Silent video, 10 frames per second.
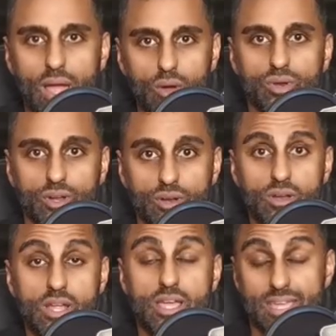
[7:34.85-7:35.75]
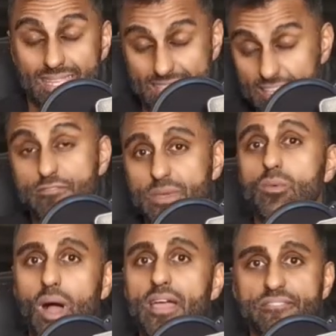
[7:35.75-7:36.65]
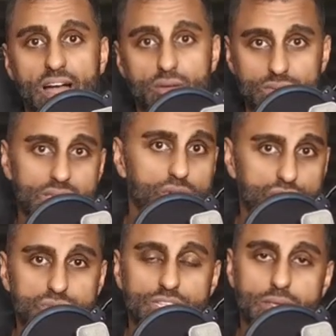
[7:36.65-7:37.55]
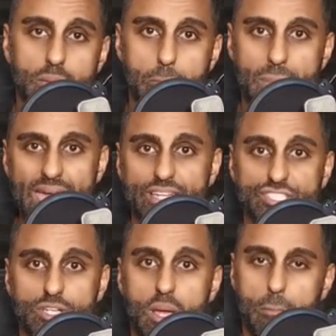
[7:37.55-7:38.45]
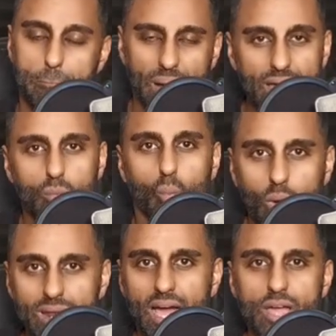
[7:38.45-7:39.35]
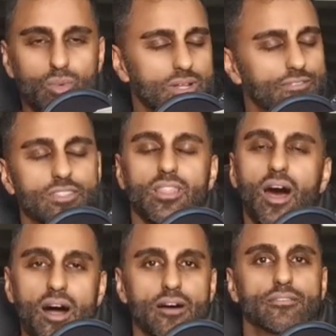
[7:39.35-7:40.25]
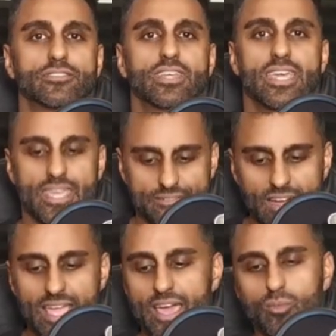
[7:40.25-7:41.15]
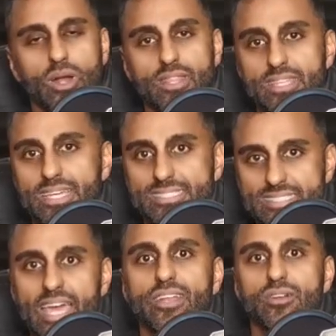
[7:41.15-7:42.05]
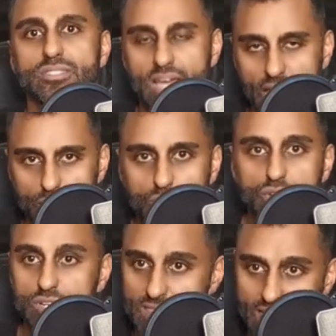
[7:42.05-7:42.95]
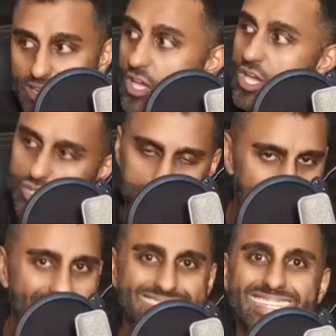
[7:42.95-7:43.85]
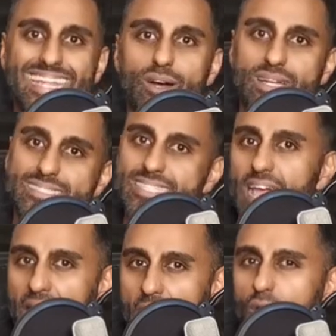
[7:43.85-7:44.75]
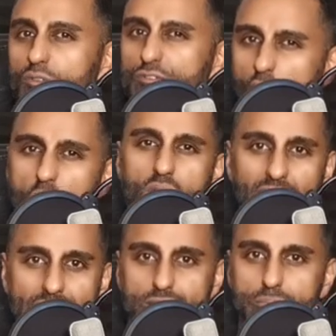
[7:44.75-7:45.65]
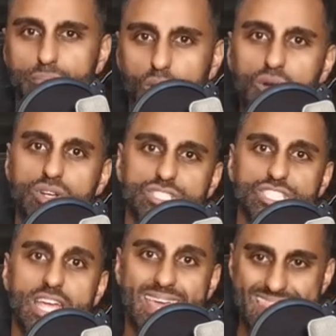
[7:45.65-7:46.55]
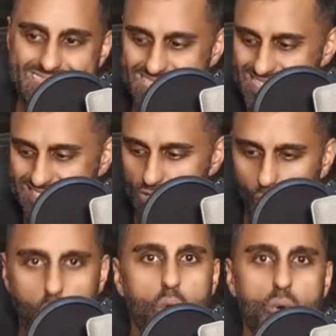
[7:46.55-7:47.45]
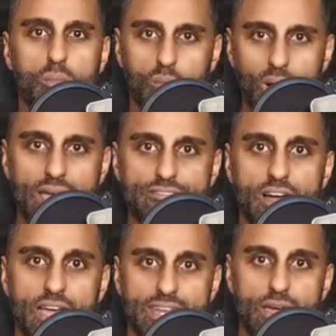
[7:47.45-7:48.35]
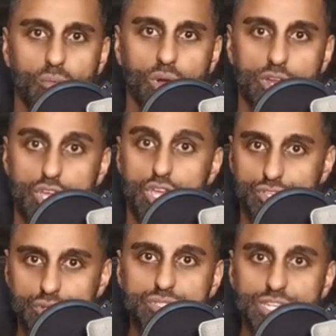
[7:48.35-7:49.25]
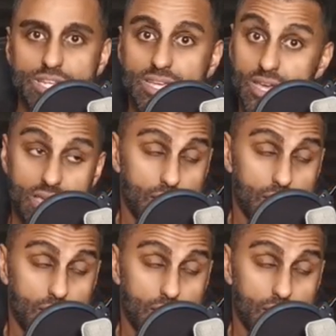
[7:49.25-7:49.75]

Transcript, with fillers: router give me Wi-Fi without using mesh. But what I would have loved if I had one of the extenders, I could then test it out and see how far I could push this home Wi-Fi network using